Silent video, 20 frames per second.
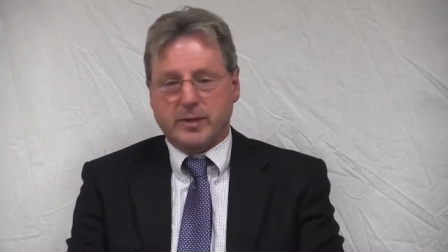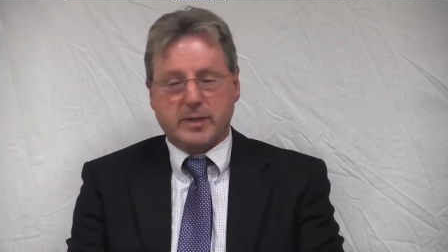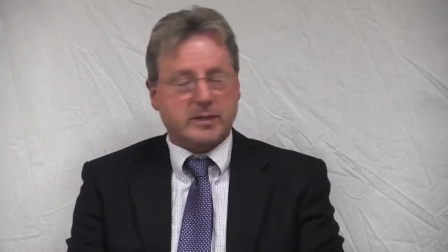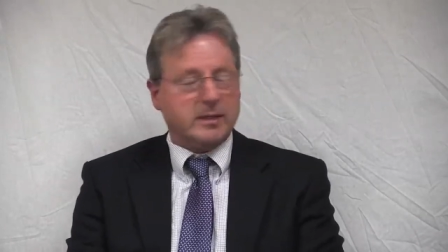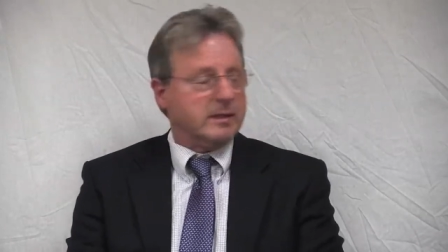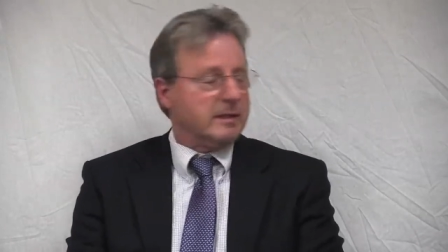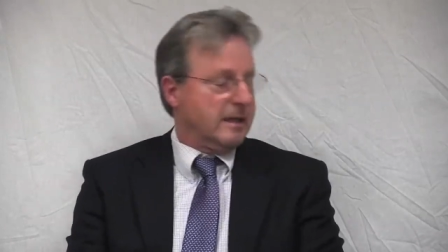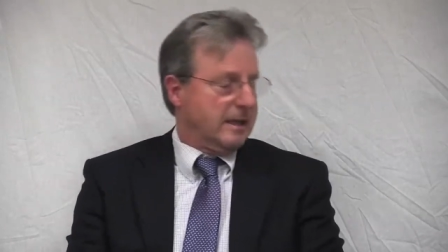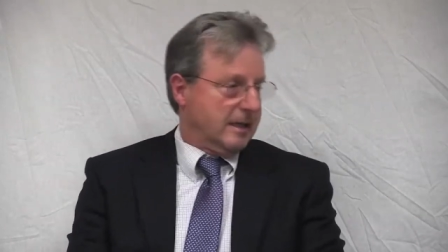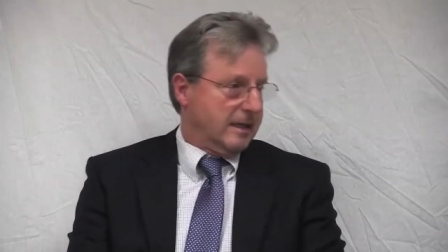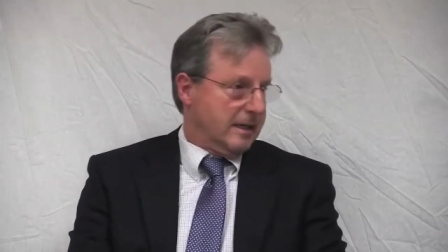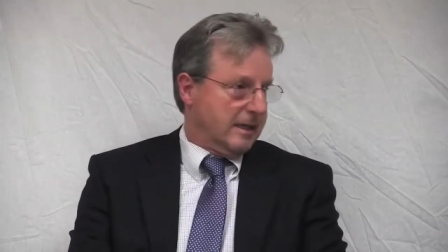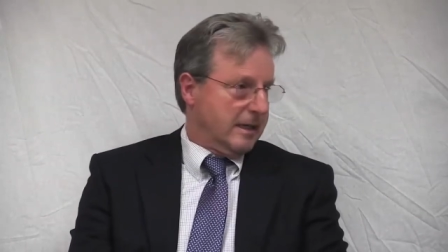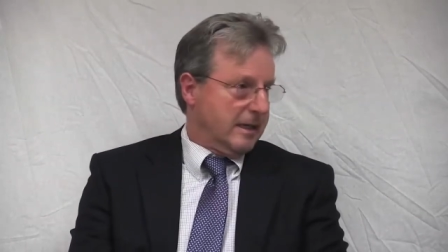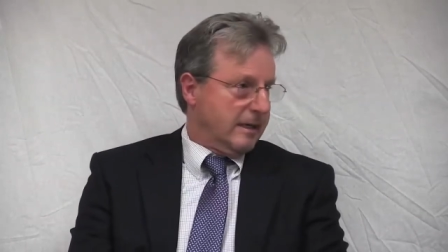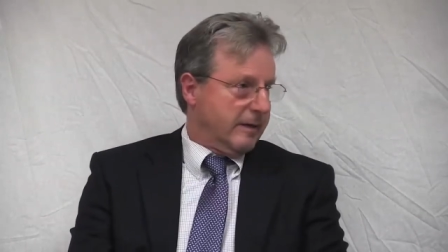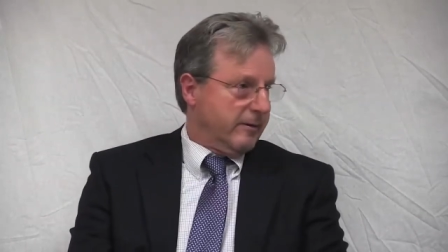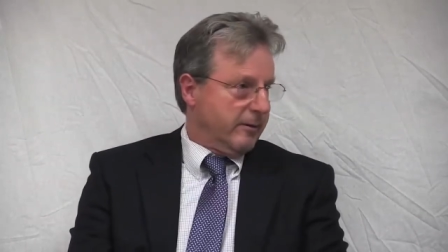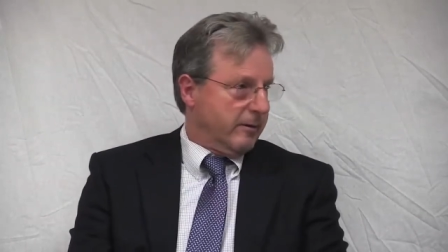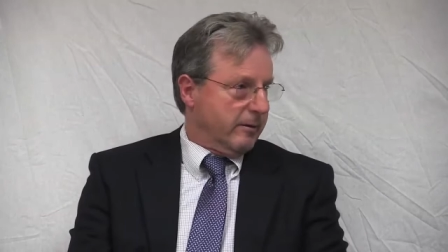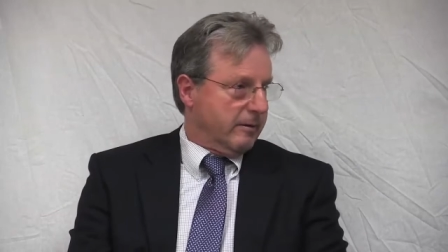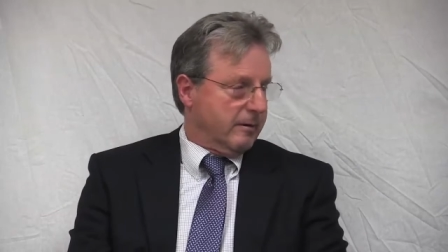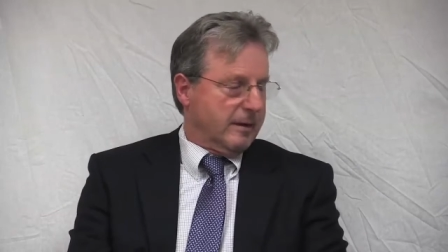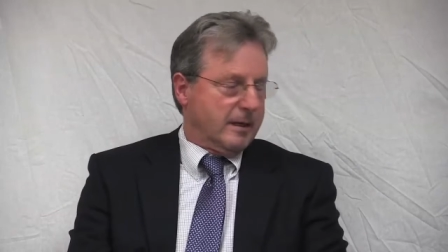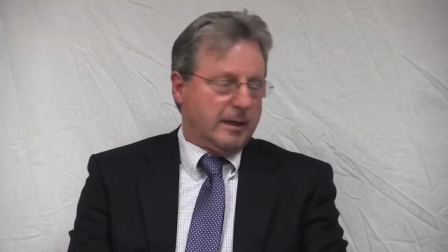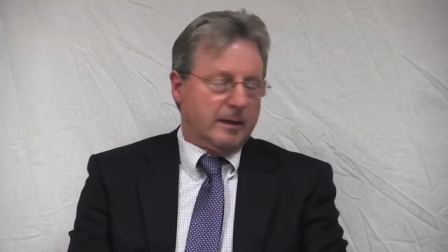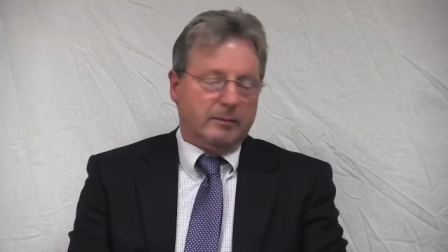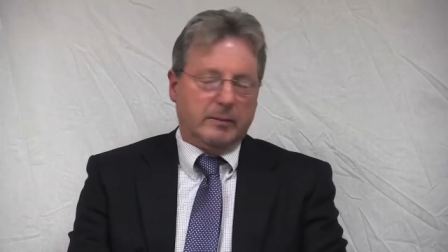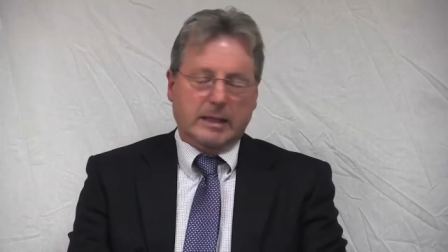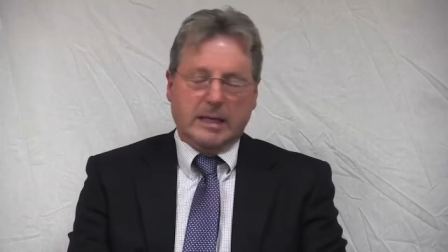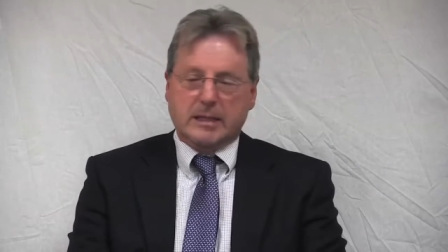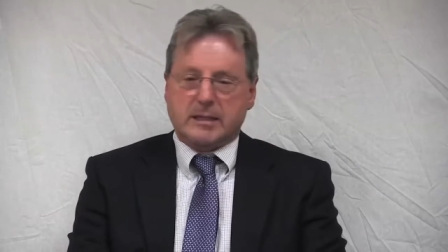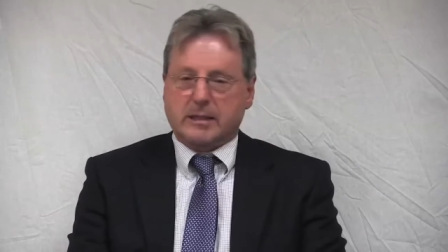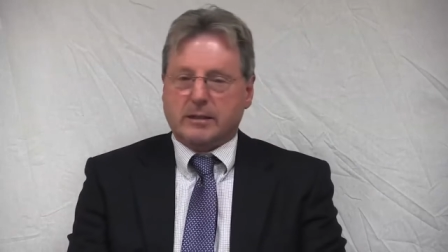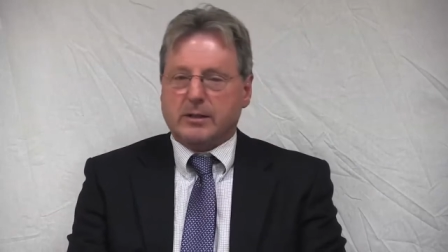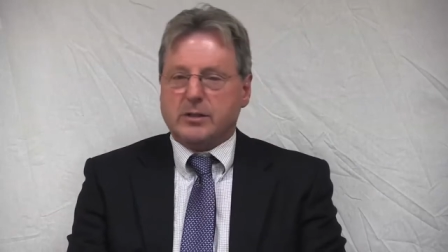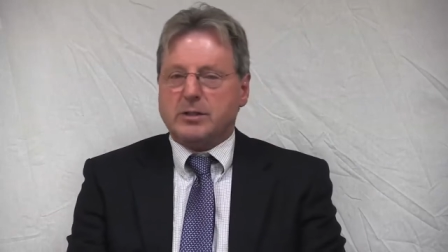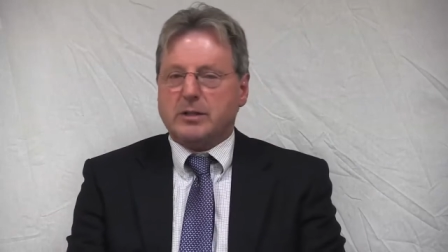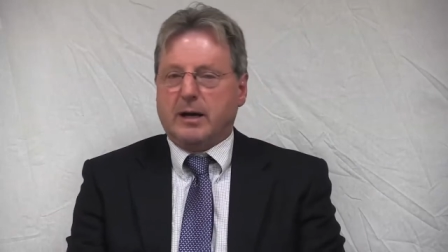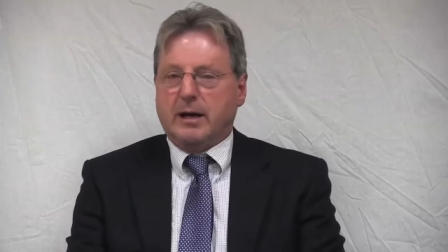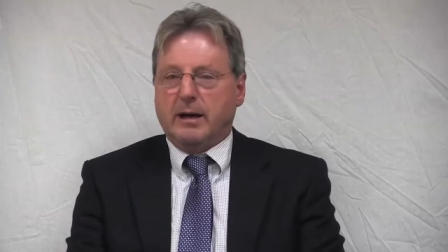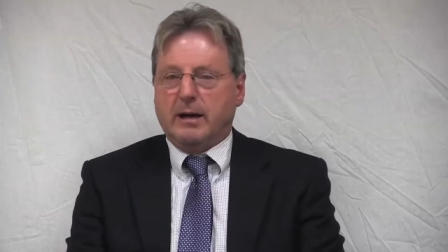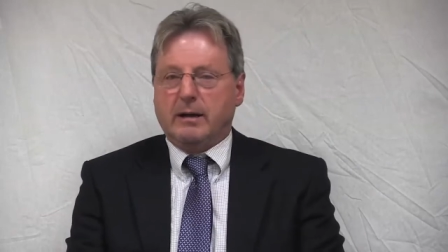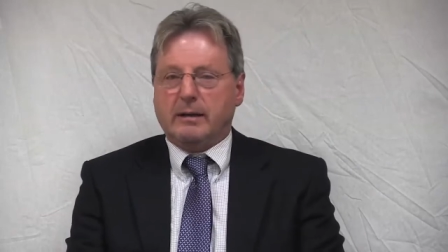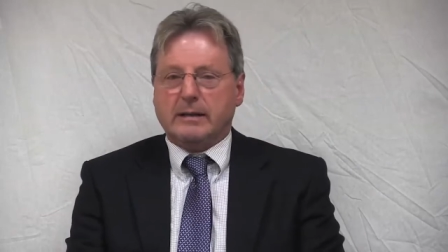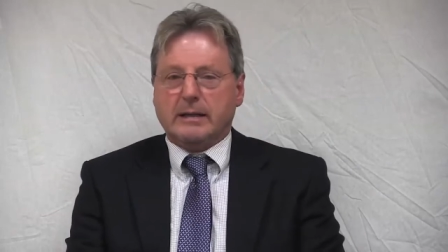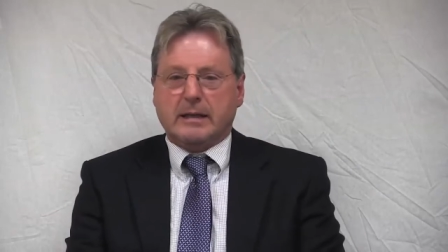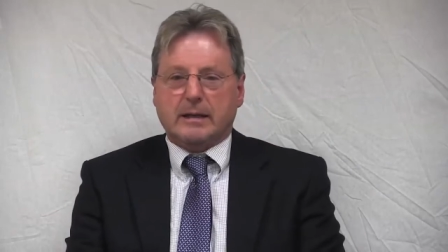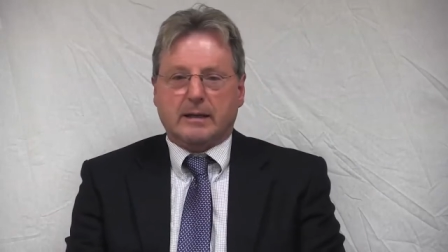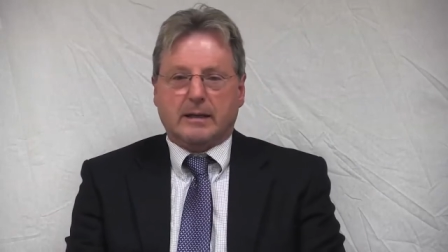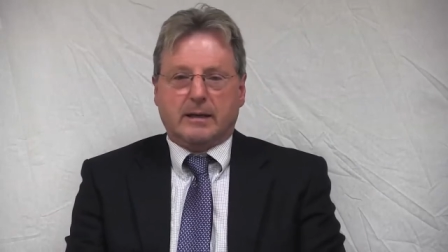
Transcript: prison for molesting a child.